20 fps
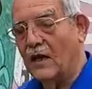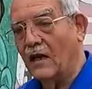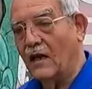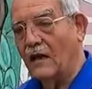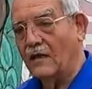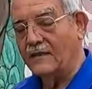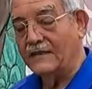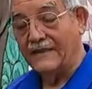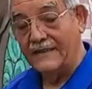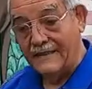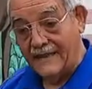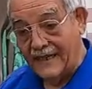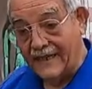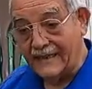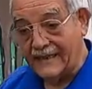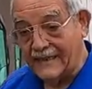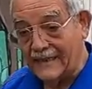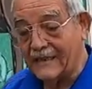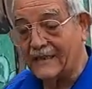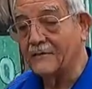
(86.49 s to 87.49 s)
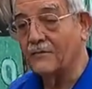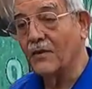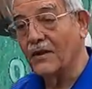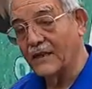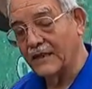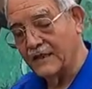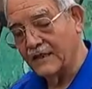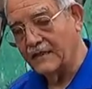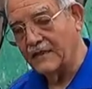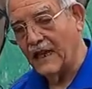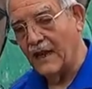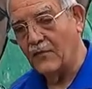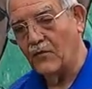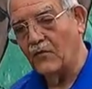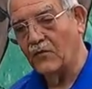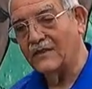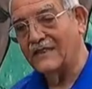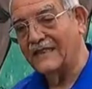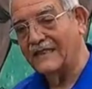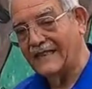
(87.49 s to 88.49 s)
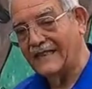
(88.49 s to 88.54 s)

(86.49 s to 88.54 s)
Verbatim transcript: uh, Texas, but at the time was